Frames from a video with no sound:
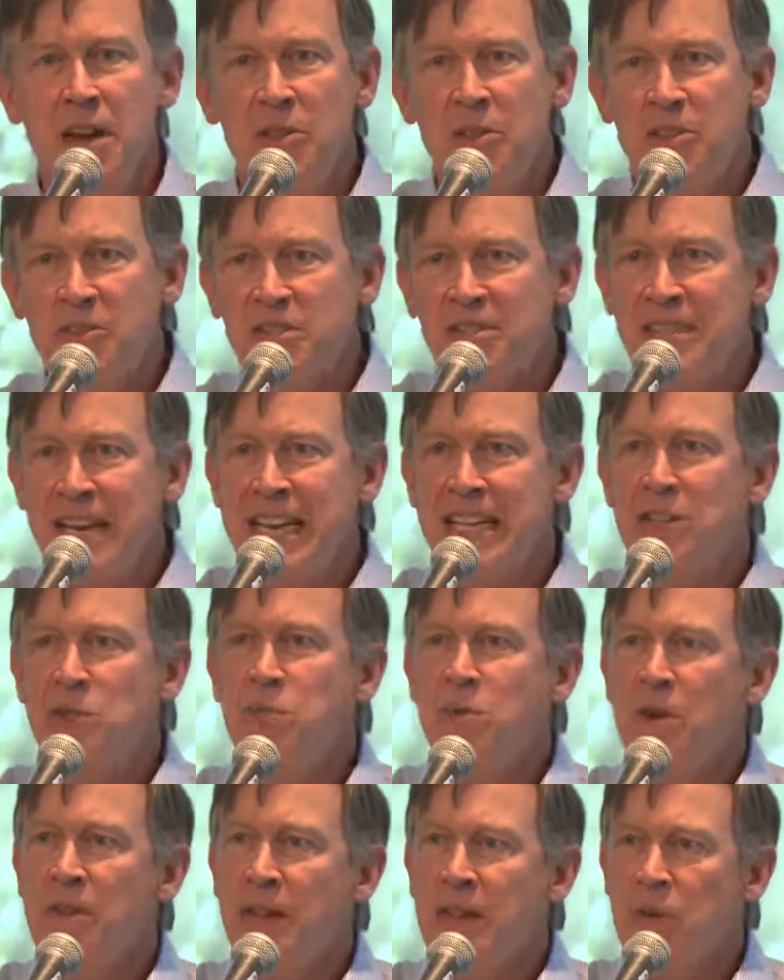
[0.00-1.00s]
The states
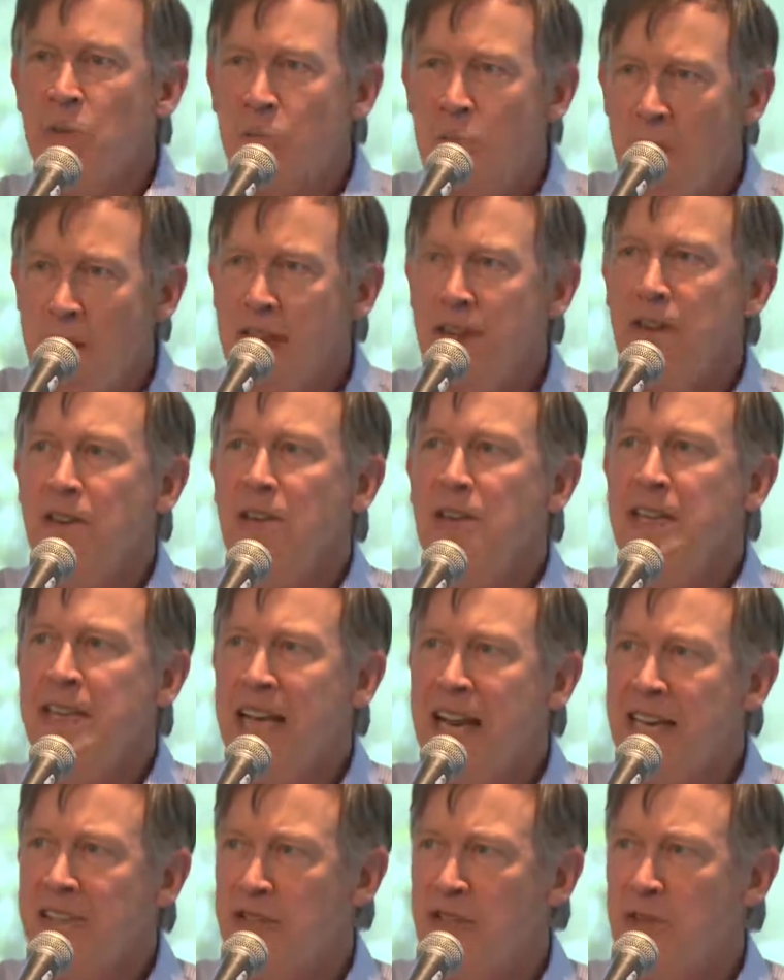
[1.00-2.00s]
where they
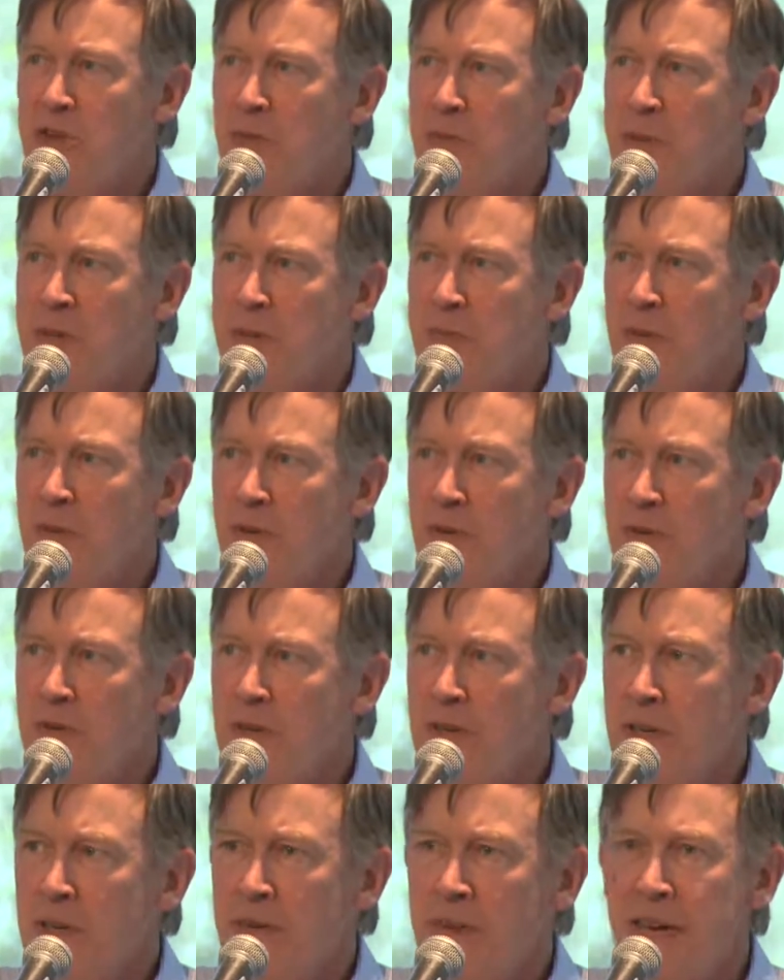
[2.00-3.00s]
regularly execute people,
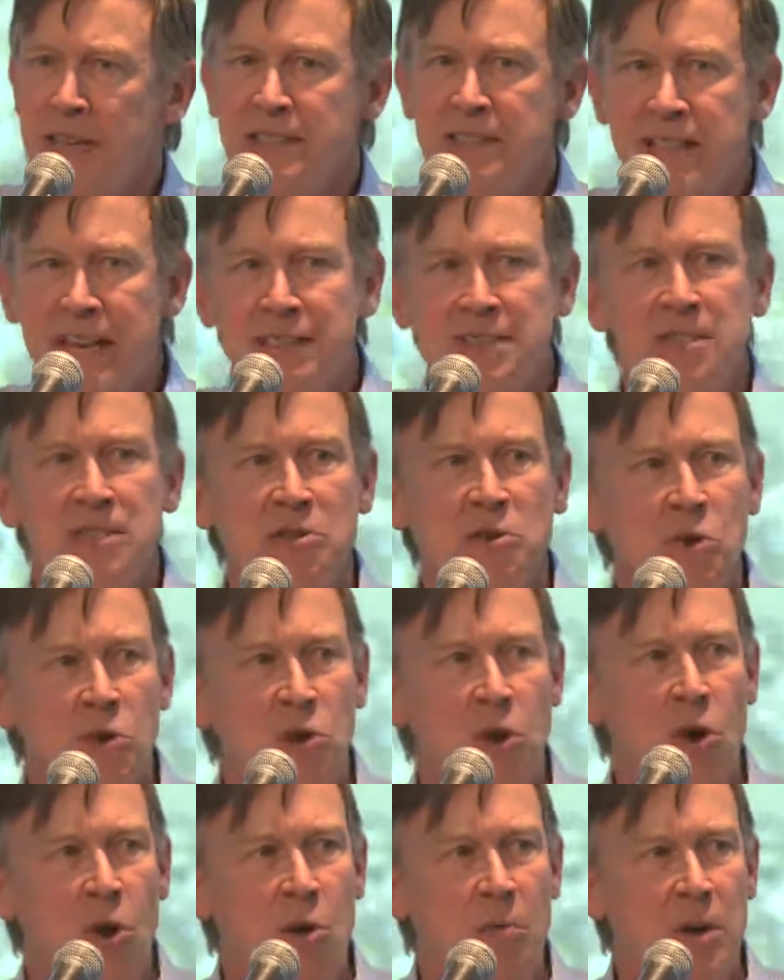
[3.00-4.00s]
right, Texas,
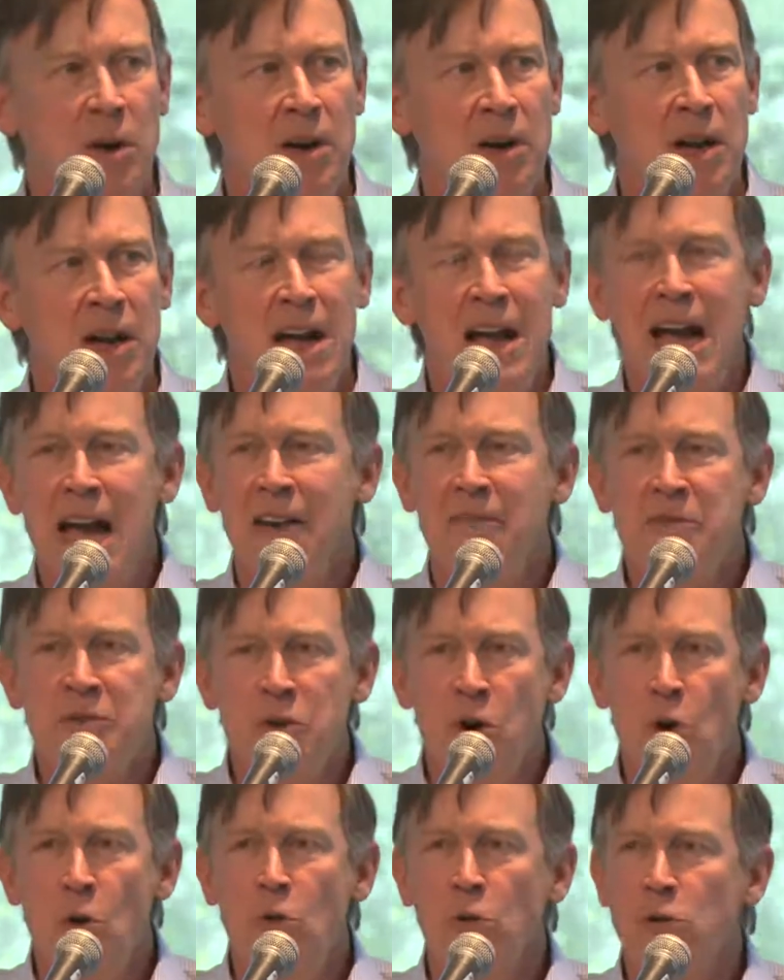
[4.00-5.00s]
Oklahoma, have
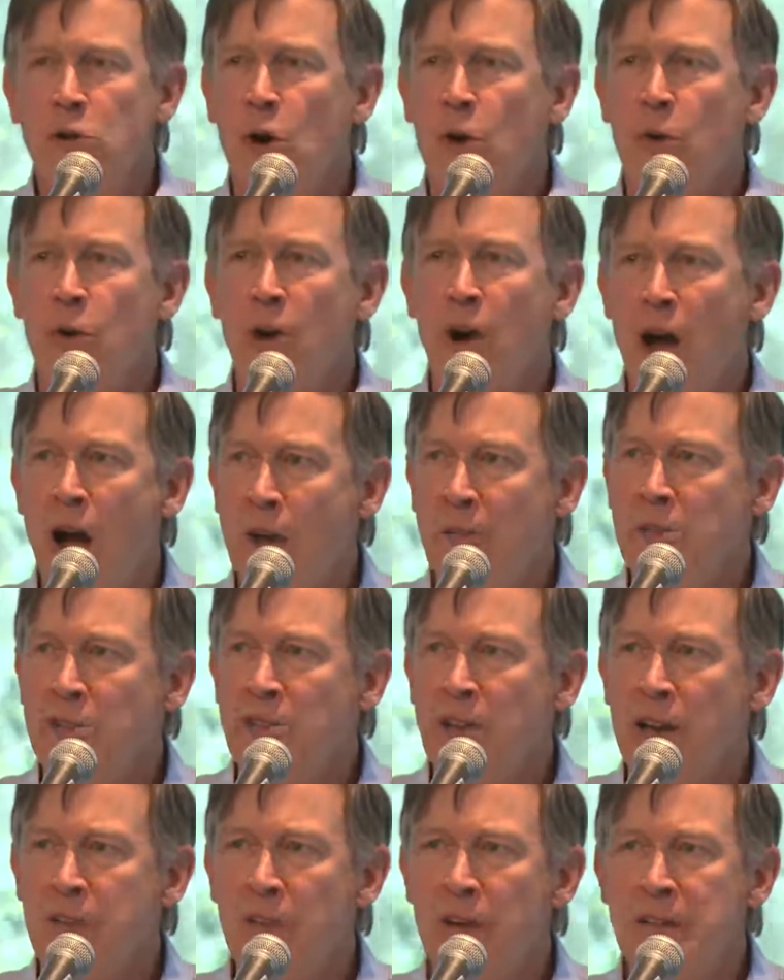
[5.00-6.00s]
no lower
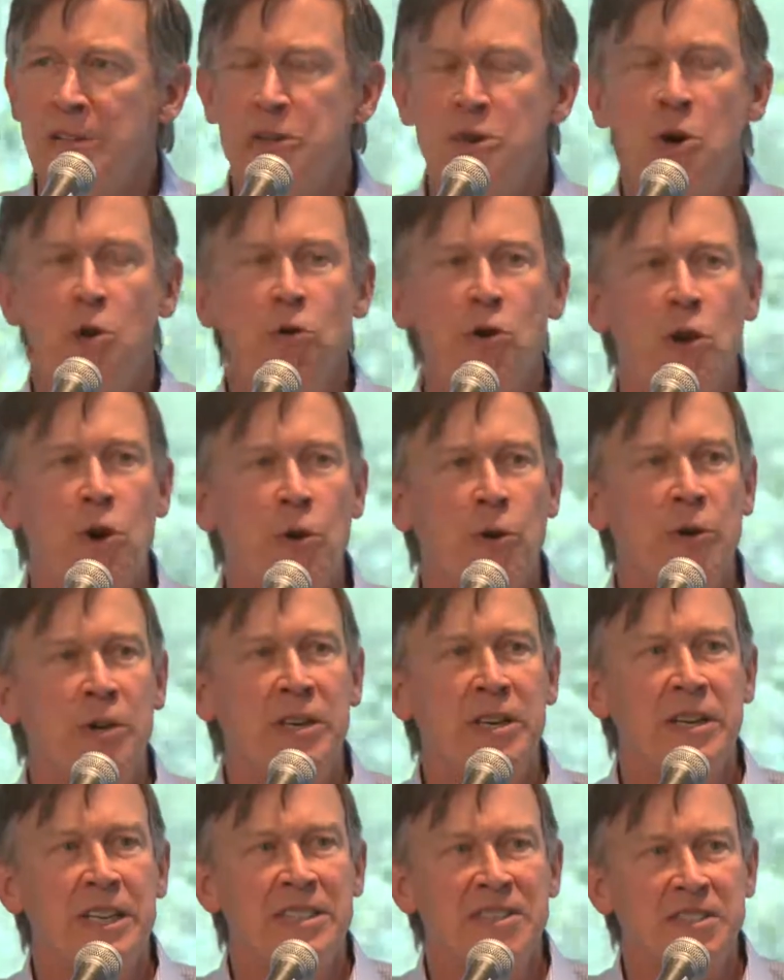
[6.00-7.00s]
homicide rate, no
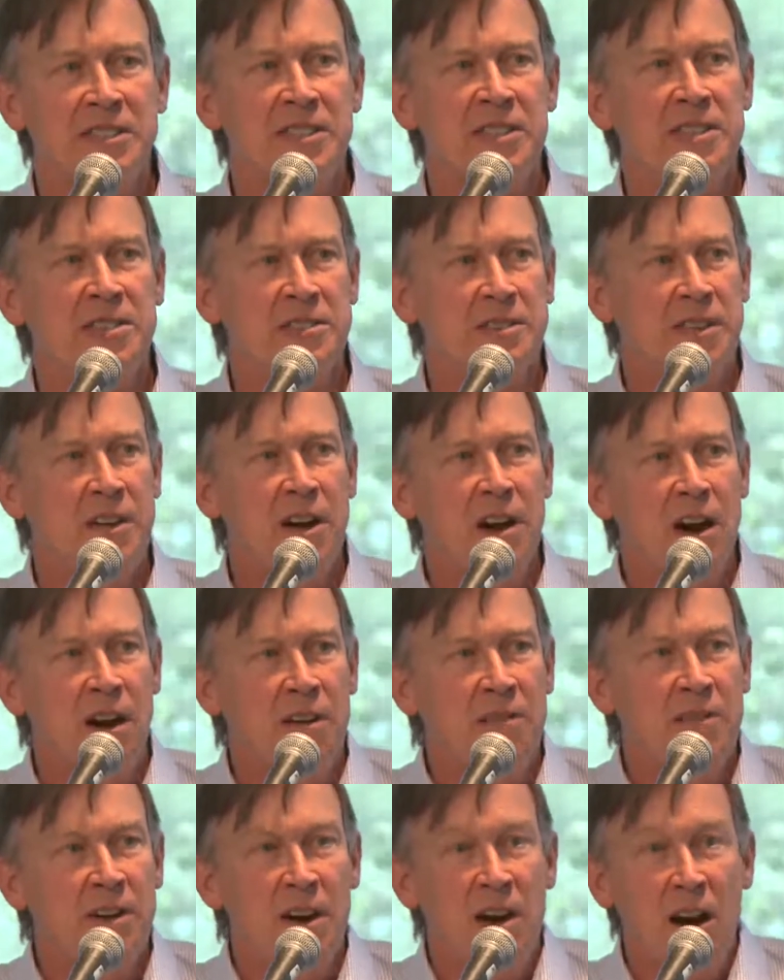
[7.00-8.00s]
lower incidence
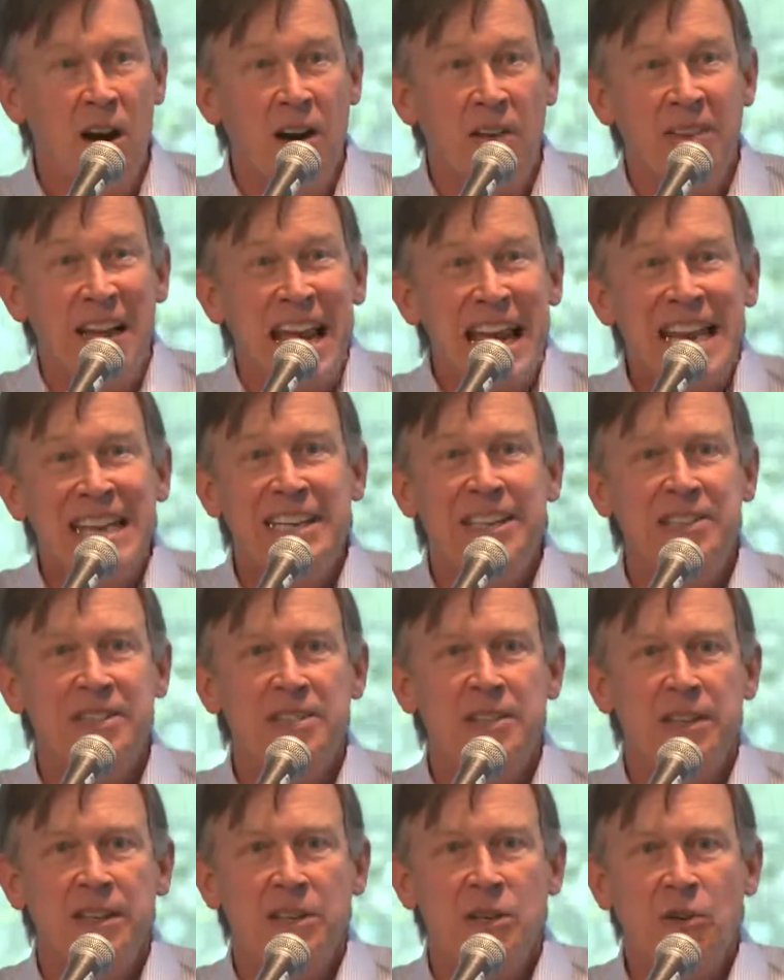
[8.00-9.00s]
of, of
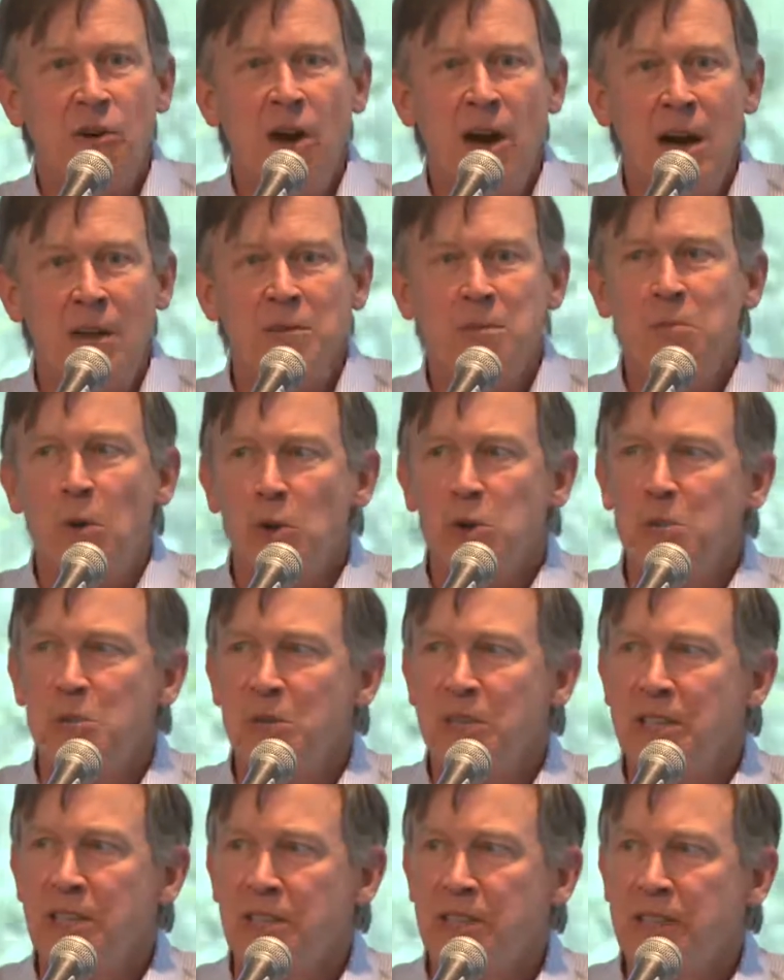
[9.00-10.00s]
heinous crimes,
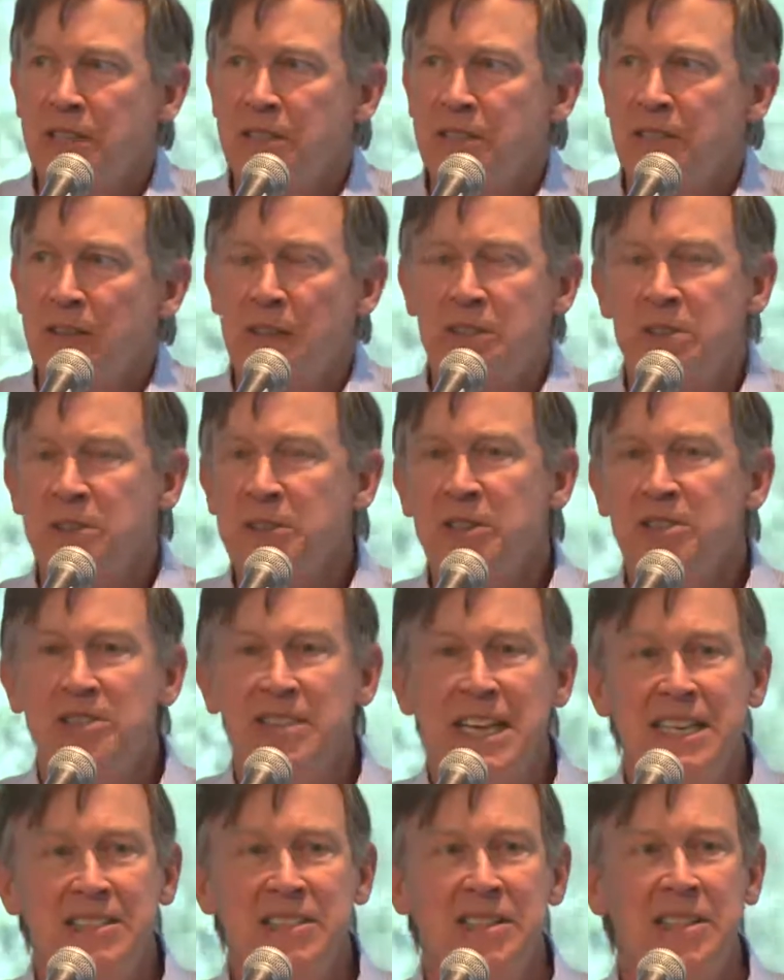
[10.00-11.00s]
multiple killings, than the
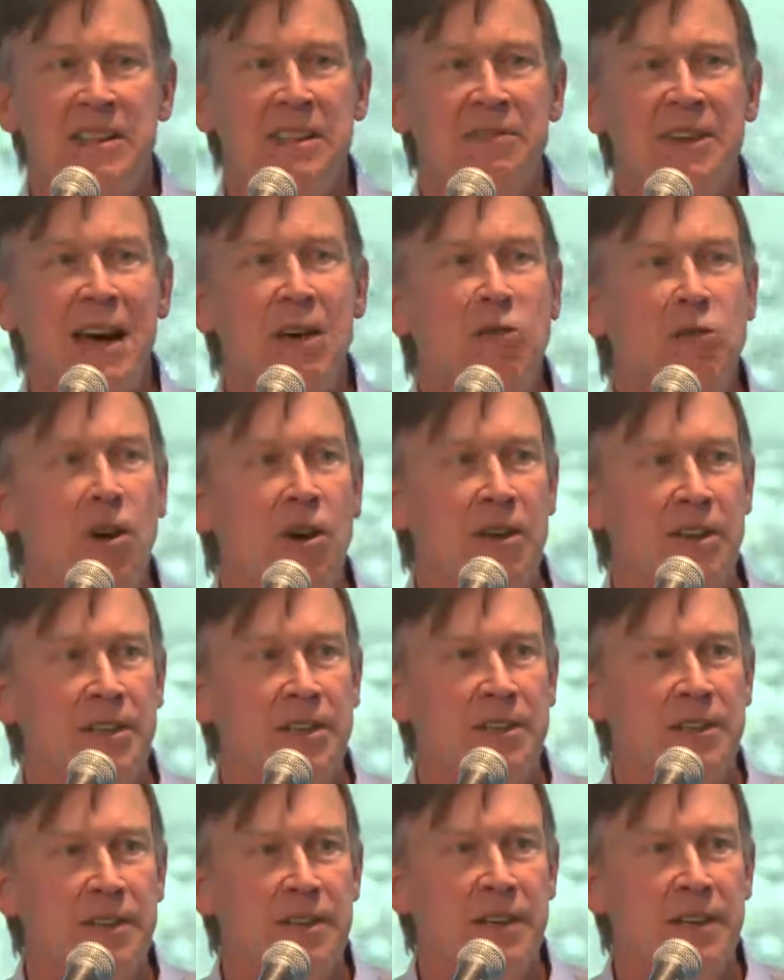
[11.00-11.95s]
states that have outlawed it.